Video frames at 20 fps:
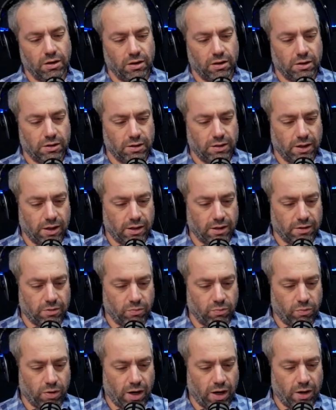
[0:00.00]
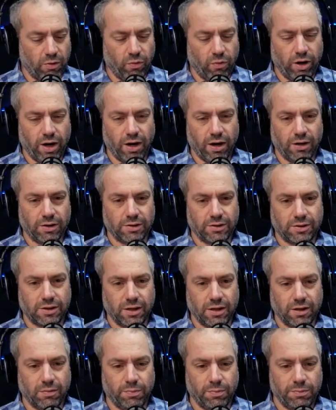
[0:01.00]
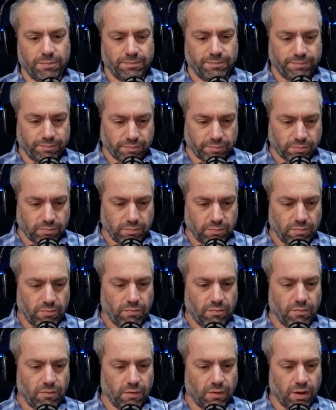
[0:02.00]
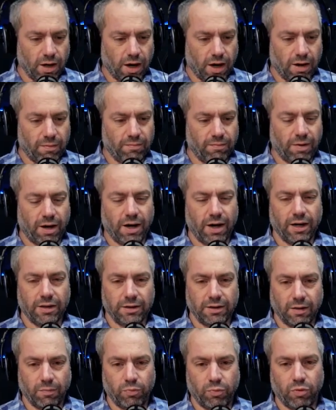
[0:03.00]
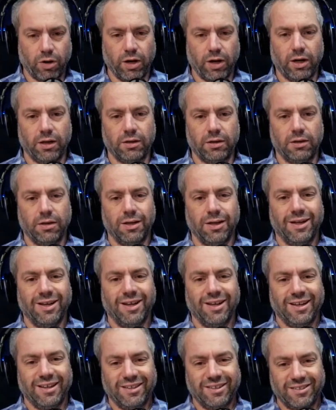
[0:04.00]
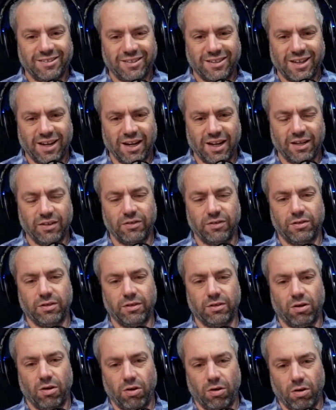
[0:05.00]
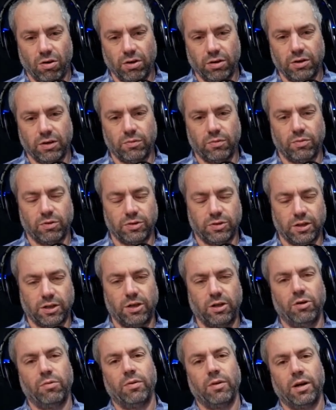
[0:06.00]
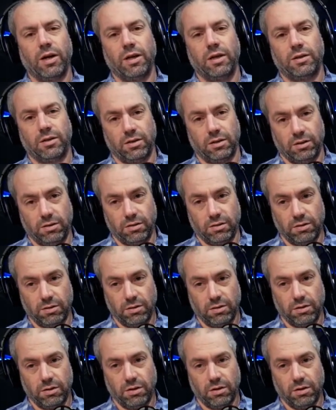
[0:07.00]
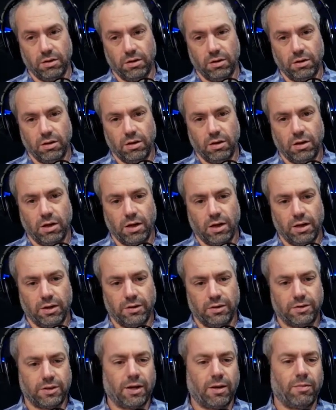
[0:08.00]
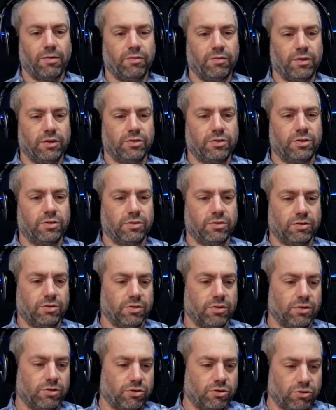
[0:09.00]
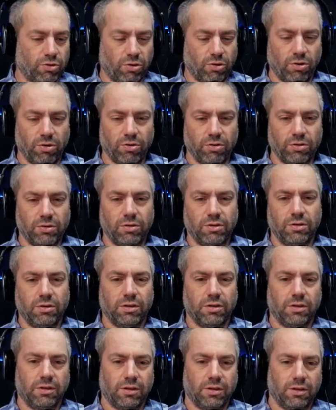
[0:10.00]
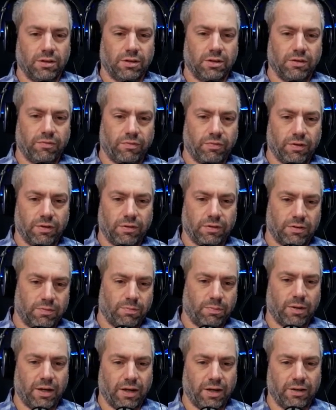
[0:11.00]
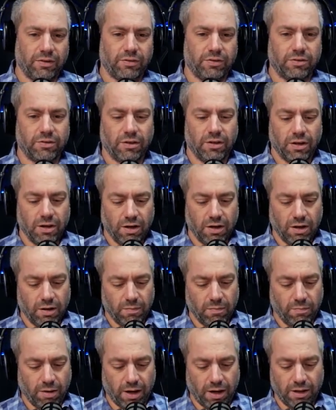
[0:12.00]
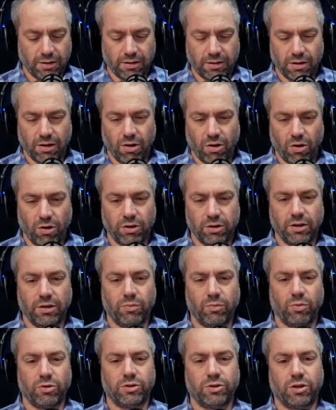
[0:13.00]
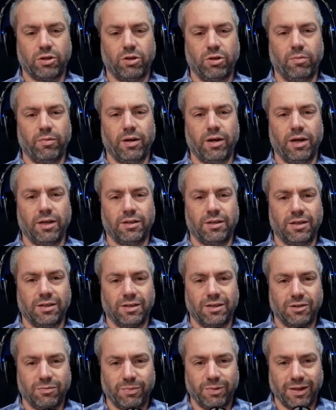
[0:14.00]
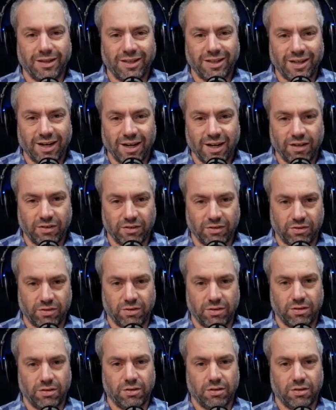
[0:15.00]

that while we are asleep, our mind, our brain, is cleansing all that was accumulated. And some of this is stored in a different place, but all that was accumulated is being cleansed.